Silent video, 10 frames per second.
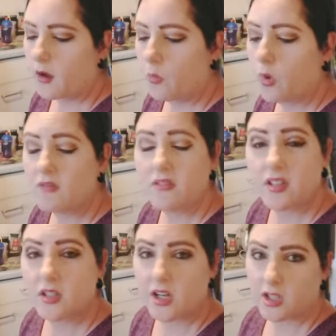One
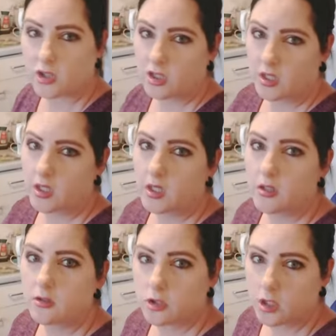thing I actually
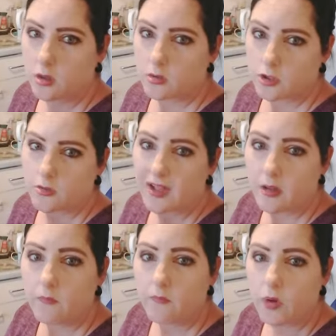showed you that
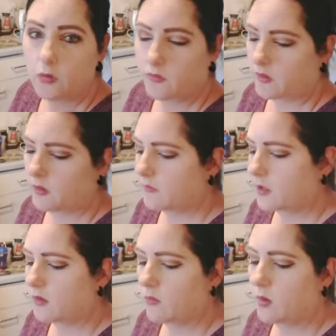involves in the
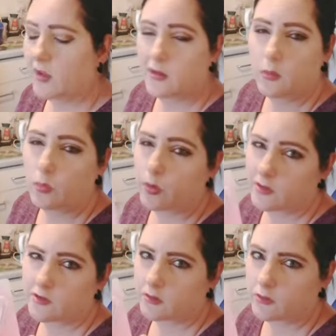giveaway, don't worry,
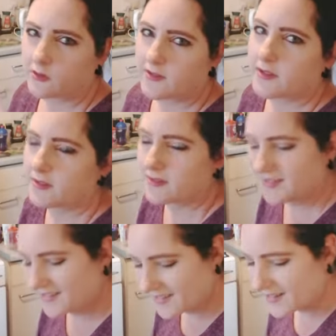it's not just this,
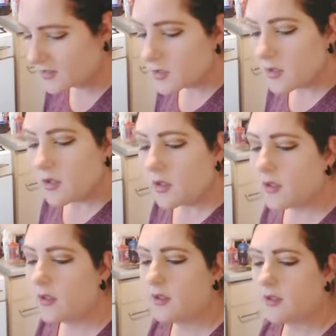
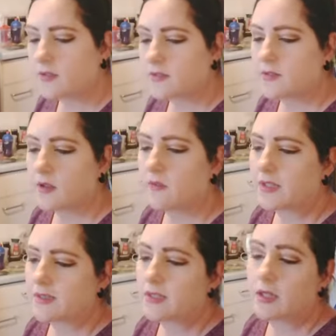is
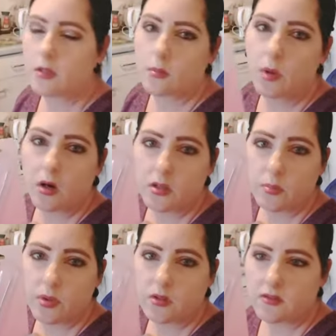this needle minder,
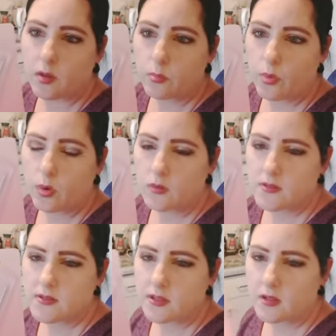because I'd
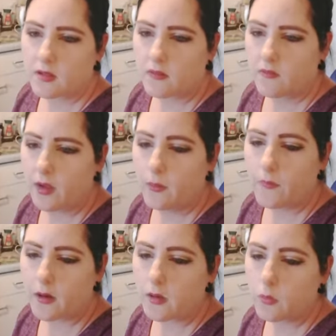brought it and I found
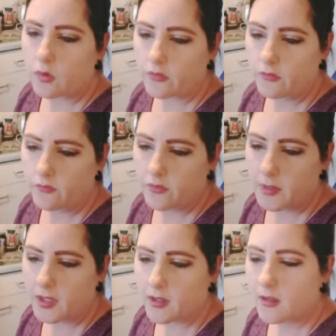that it wasn't for
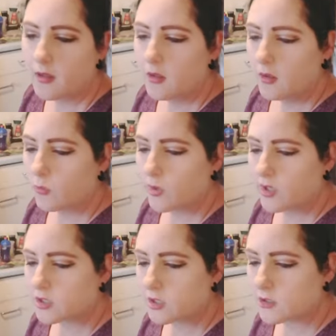me,
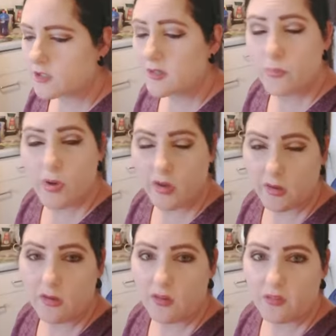which actually is pretty
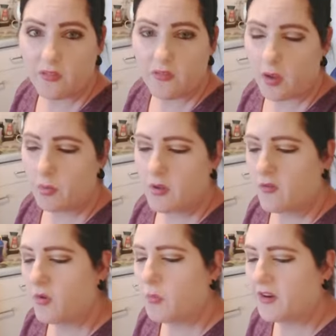good because I found my
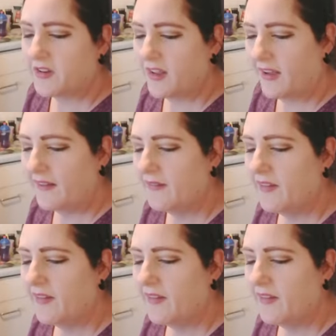other one now.